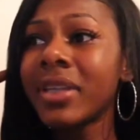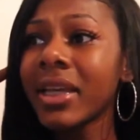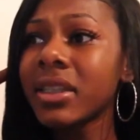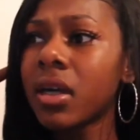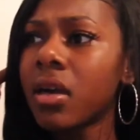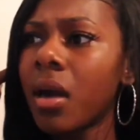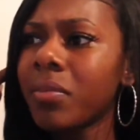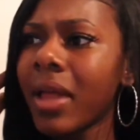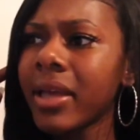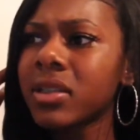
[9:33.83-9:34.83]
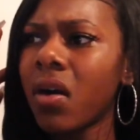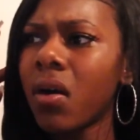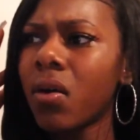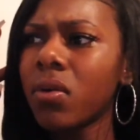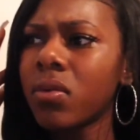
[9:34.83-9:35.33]
texting her. I'm like,
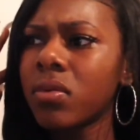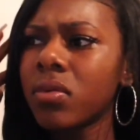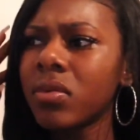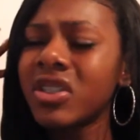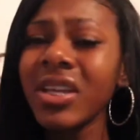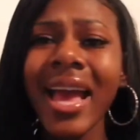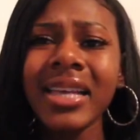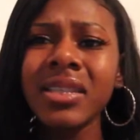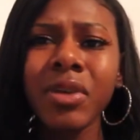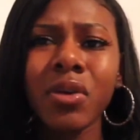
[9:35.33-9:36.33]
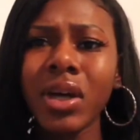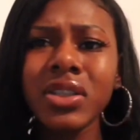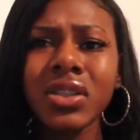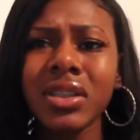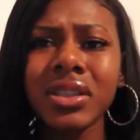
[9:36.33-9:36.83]
so she asking me
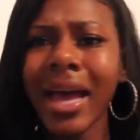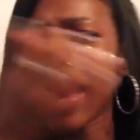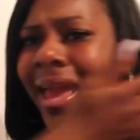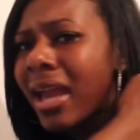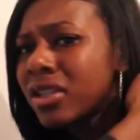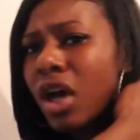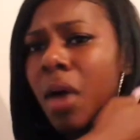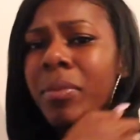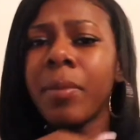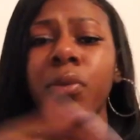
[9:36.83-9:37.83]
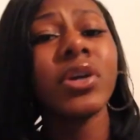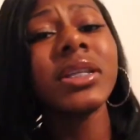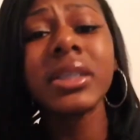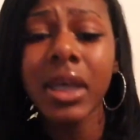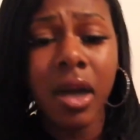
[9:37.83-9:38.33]
questions like, how did y'all meet? Boo, he
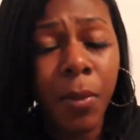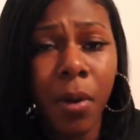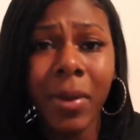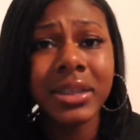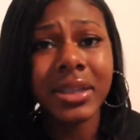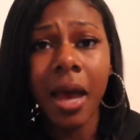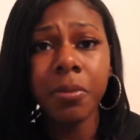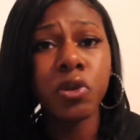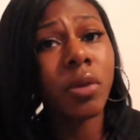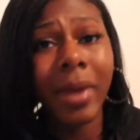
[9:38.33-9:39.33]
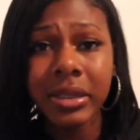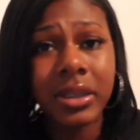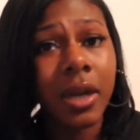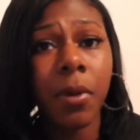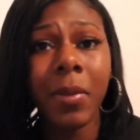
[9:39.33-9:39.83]
slid up on my snap. Your man
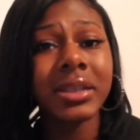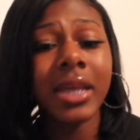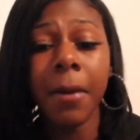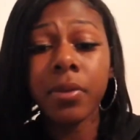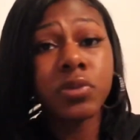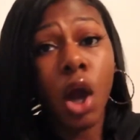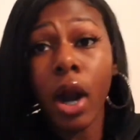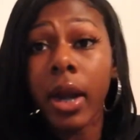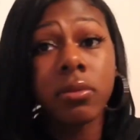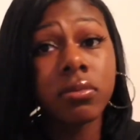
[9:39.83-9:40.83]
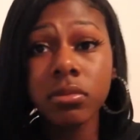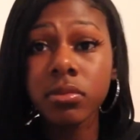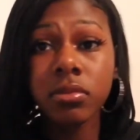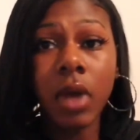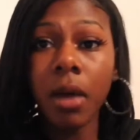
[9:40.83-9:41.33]
slid up on my snap. I'm sorry.
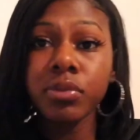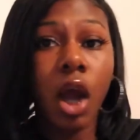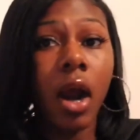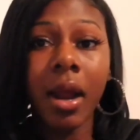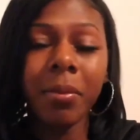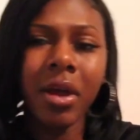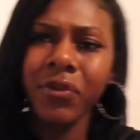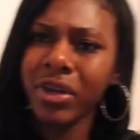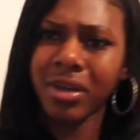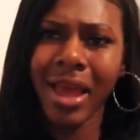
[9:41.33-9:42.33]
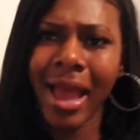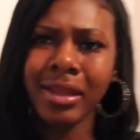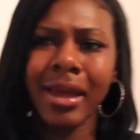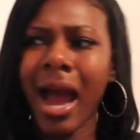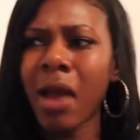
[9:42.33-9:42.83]
I'm sorry. I'm not finna act
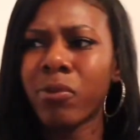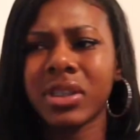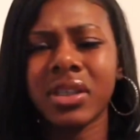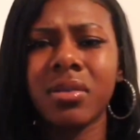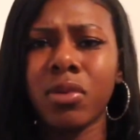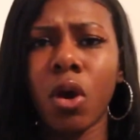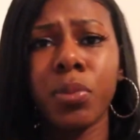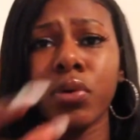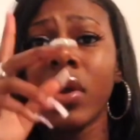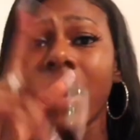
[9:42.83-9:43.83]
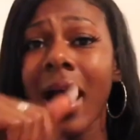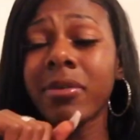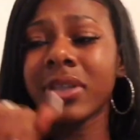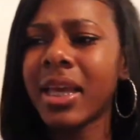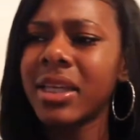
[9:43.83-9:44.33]
like I went to him. No, boo. I
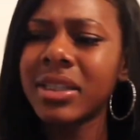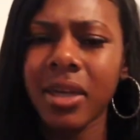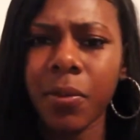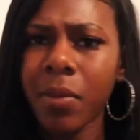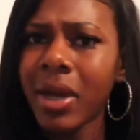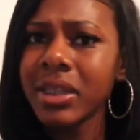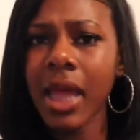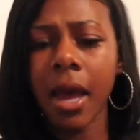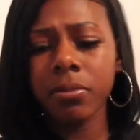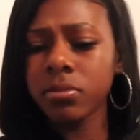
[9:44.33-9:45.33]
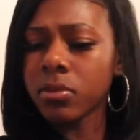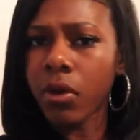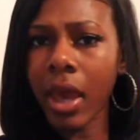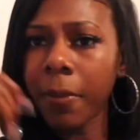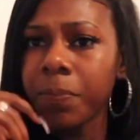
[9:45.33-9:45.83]
was like, he slid up on my snap.
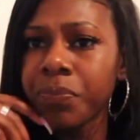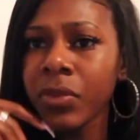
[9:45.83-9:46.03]
Okay.